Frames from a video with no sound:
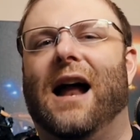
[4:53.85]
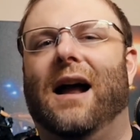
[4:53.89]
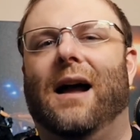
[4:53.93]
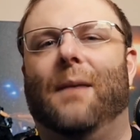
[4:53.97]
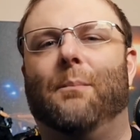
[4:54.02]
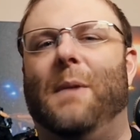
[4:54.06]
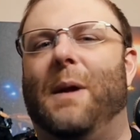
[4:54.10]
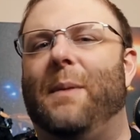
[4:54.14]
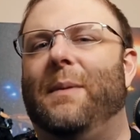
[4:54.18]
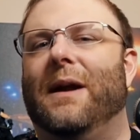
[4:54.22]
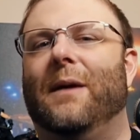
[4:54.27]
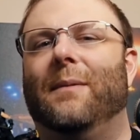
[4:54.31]

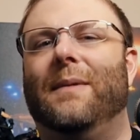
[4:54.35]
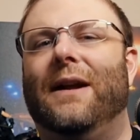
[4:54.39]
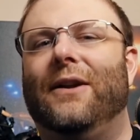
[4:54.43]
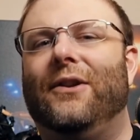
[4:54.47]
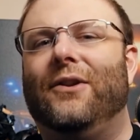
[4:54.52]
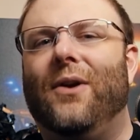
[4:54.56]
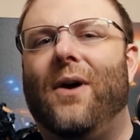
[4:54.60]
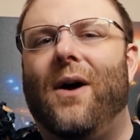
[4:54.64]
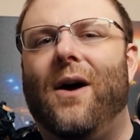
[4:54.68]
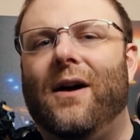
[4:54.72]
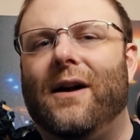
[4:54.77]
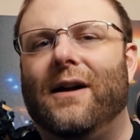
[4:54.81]
Maybe I'm not
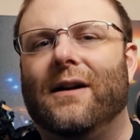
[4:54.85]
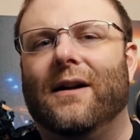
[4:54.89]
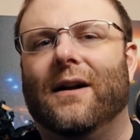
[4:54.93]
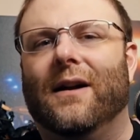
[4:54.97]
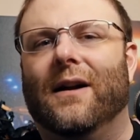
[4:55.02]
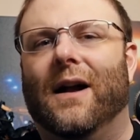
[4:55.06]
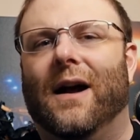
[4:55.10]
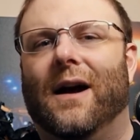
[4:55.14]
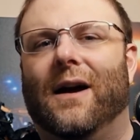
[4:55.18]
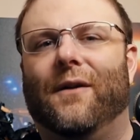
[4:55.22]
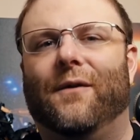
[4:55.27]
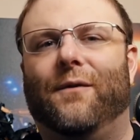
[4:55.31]
talking
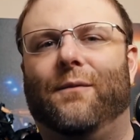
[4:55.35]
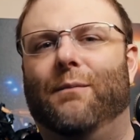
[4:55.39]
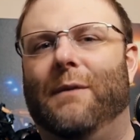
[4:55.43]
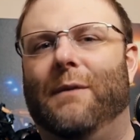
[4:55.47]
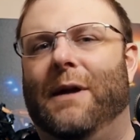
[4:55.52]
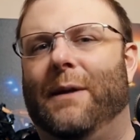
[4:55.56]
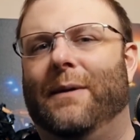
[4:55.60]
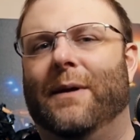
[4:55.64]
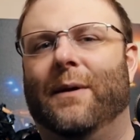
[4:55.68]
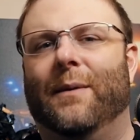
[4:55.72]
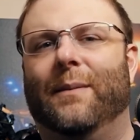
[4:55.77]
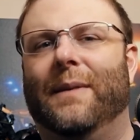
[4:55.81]
enough.
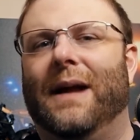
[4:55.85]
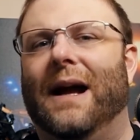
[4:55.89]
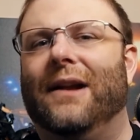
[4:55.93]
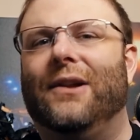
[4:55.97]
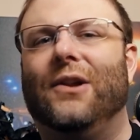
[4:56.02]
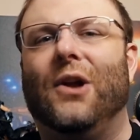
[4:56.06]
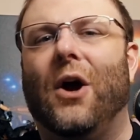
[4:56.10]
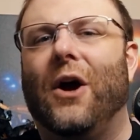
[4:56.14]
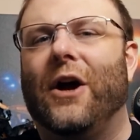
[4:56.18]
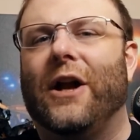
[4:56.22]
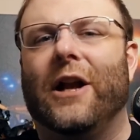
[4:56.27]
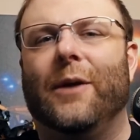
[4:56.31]
Maybe I'm not
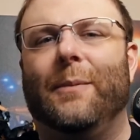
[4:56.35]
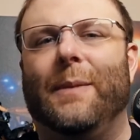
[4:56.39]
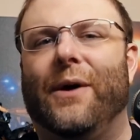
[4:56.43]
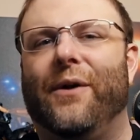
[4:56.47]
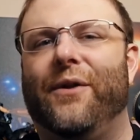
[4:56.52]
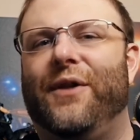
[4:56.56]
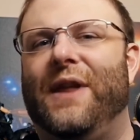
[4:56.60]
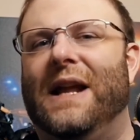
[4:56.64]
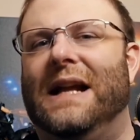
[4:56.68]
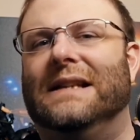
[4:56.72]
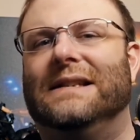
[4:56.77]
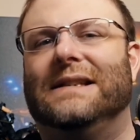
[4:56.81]
talking about
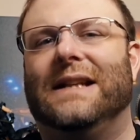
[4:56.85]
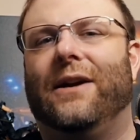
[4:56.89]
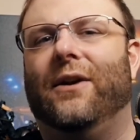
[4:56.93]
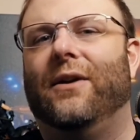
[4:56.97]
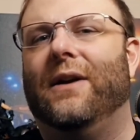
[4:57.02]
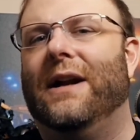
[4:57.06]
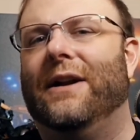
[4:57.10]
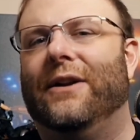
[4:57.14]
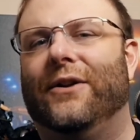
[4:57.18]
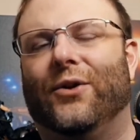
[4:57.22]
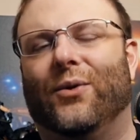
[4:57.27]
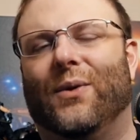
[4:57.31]
things that are
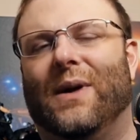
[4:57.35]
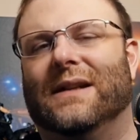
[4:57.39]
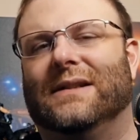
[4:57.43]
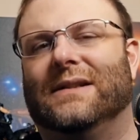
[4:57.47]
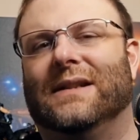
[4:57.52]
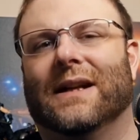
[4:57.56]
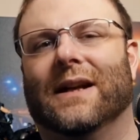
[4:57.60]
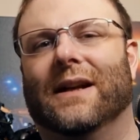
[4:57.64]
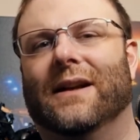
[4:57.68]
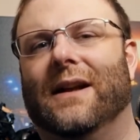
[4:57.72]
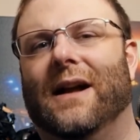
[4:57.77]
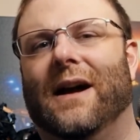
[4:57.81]

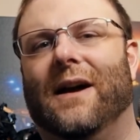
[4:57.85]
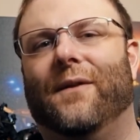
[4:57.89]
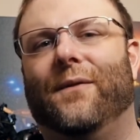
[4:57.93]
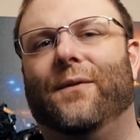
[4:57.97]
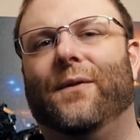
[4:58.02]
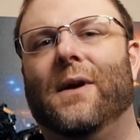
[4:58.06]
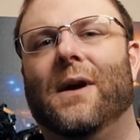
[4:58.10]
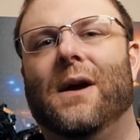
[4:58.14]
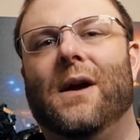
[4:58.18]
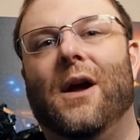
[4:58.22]
interesting enough.